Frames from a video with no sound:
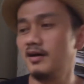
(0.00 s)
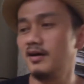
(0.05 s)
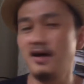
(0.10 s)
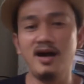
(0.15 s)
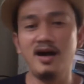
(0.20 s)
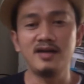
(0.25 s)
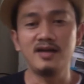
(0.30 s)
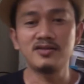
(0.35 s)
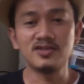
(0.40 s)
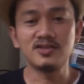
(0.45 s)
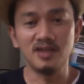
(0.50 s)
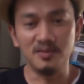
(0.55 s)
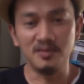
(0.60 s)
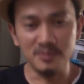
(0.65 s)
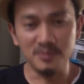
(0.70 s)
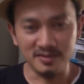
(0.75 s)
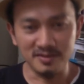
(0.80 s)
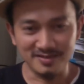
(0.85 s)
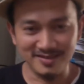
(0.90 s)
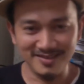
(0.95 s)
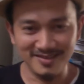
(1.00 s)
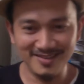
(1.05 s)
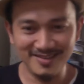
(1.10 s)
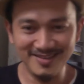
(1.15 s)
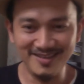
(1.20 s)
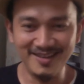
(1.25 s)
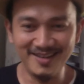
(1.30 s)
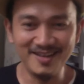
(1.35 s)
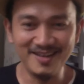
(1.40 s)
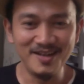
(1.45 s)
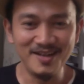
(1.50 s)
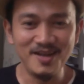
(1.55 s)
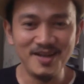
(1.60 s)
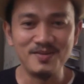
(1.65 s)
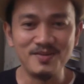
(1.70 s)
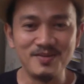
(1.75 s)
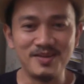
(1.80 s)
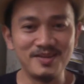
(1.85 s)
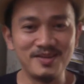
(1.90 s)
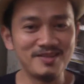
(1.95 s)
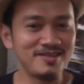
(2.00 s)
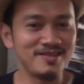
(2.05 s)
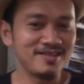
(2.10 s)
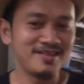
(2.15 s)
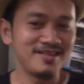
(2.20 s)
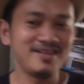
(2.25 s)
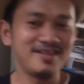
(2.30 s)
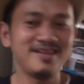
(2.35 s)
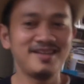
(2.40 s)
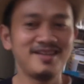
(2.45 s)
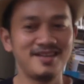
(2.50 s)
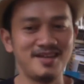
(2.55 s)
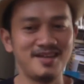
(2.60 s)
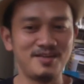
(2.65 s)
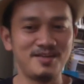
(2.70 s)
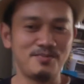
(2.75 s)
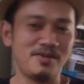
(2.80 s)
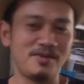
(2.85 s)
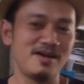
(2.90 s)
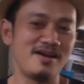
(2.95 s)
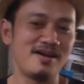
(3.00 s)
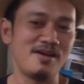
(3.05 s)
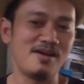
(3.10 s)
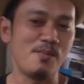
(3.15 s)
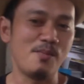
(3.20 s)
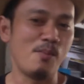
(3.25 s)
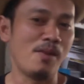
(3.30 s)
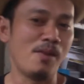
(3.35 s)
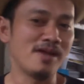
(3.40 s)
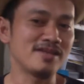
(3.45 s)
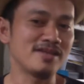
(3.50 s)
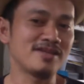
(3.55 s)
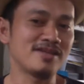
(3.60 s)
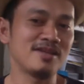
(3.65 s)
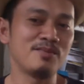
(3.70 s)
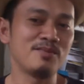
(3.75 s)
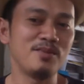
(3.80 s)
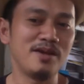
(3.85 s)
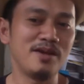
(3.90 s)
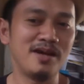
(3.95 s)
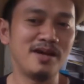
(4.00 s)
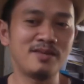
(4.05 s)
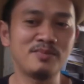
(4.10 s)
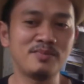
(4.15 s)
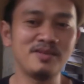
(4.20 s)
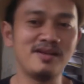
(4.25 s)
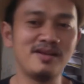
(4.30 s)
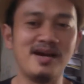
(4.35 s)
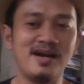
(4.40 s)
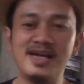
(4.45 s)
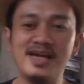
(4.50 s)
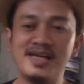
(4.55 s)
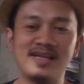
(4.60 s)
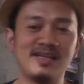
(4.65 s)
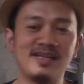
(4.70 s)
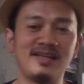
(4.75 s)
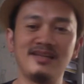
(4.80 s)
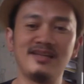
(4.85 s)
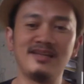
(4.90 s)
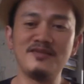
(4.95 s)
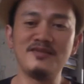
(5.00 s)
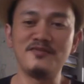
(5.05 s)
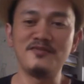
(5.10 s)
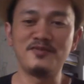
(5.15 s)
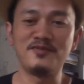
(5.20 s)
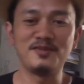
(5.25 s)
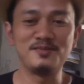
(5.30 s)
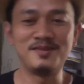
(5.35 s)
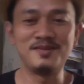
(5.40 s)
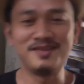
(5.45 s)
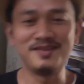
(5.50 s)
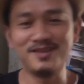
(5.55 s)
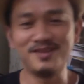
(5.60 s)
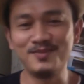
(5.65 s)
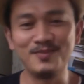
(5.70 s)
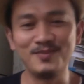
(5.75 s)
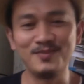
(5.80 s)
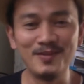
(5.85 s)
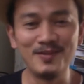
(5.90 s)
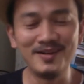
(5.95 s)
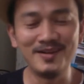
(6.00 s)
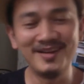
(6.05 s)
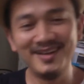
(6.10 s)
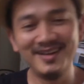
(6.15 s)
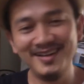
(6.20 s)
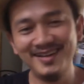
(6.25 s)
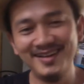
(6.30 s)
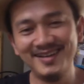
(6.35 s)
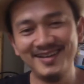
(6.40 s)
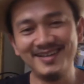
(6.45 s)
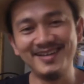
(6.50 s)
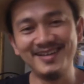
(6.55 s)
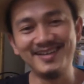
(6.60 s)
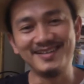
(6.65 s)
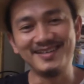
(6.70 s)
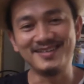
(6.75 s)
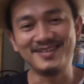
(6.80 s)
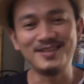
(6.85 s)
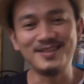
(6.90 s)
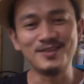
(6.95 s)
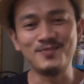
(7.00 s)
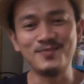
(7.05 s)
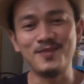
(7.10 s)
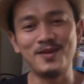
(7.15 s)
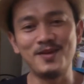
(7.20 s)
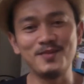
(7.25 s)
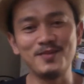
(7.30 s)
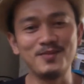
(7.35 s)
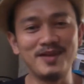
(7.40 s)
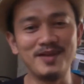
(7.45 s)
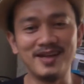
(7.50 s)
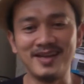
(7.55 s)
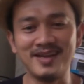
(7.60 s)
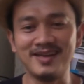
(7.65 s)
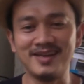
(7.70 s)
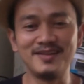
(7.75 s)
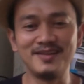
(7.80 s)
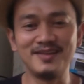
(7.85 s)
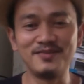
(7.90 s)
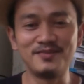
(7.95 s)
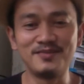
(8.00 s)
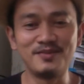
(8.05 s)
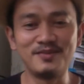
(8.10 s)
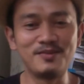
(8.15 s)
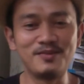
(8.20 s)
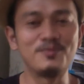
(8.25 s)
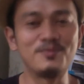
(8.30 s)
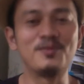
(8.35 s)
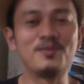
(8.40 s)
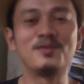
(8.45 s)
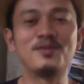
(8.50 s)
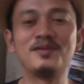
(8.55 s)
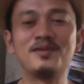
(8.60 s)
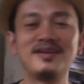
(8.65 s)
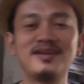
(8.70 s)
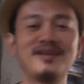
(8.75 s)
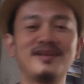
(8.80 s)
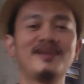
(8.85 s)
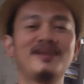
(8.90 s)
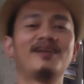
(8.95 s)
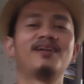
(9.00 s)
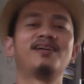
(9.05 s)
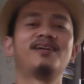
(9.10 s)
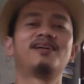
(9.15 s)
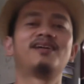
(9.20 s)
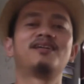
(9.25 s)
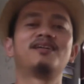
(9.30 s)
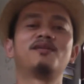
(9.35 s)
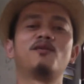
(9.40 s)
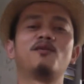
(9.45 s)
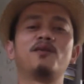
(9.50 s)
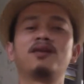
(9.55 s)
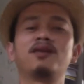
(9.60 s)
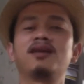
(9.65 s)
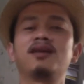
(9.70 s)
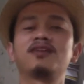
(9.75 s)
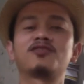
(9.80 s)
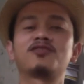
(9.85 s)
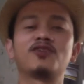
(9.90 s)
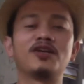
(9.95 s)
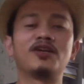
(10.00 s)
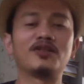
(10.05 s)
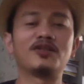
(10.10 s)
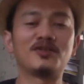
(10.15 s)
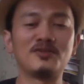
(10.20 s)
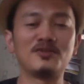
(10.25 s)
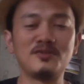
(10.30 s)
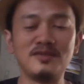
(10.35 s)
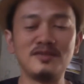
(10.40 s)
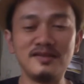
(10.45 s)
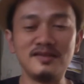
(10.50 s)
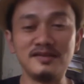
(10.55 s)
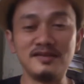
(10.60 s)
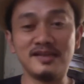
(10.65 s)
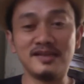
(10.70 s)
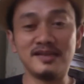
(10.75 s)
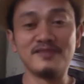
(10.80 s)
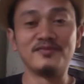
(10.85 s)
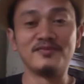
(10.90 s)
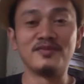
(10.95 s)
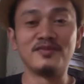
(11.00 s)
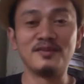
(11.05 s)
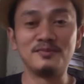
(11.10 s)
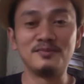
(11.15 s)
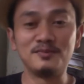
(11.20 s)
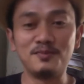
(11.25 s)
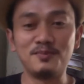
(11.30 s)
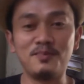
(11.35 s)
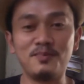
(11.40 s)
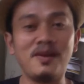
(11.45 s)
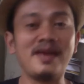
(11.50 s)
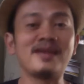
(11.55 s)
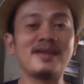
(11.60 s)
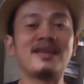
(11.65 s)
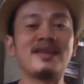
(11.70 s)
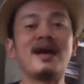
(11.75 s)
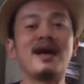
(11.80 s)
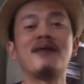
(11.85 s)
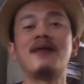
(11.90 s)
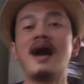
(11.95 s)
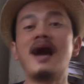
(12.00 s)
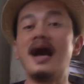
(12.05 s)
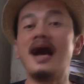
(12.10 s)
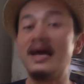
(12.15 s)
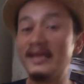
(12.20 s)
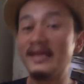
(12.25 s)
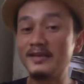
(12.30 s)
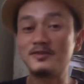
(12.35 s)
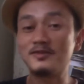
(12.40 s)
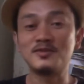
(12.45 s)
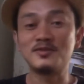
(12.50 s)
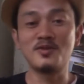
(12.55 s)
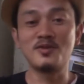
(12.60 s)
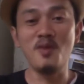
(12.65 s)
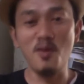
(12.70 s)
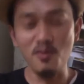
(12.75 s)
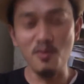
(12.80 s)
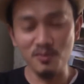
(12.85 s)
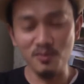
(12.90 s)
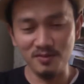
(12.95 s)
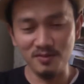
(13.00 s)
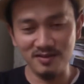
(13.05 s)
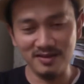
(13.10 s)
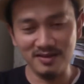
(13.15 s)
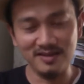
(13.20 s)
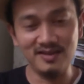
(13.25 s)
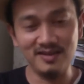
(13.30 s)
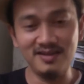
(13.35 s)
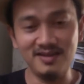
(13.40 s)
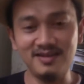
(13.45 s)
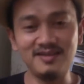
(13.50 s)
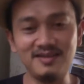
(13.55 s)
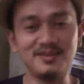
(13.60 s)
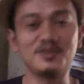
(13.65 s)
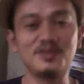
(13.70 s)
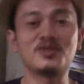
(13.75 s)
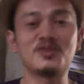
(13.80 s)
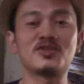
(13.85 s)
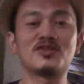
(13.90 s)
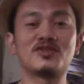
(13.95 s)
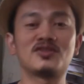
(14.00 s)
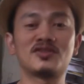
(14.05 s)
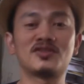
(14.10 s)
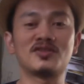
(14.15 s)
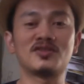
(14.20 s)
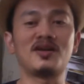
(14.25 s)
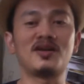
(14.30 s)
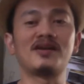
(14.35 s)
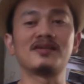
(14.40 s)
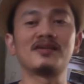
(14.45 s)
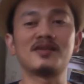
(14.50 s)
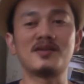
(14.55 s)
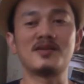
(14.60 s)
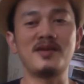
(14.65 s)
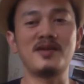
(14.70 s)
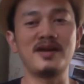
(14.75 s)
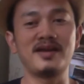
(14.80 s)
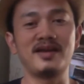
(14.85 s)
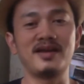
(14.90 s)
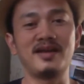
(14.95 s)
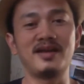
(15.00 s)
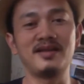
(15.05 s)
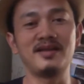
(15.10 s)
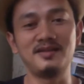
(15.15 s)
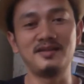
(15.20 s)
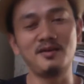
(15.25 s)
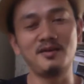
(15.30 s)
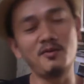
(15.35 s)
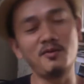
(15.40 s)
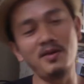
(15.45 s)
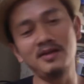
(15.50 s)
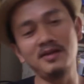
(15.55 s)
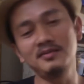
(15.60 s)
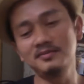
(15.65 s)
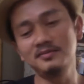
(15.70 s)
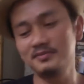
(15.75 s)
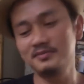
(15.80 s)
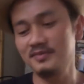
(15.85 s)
I stopped it because you see, my son behind me, I cannot leave them anymore. Yeah, since pandemic, I cannot leave them anymore. When I try to give them plan, I need to go. They start crying, and well,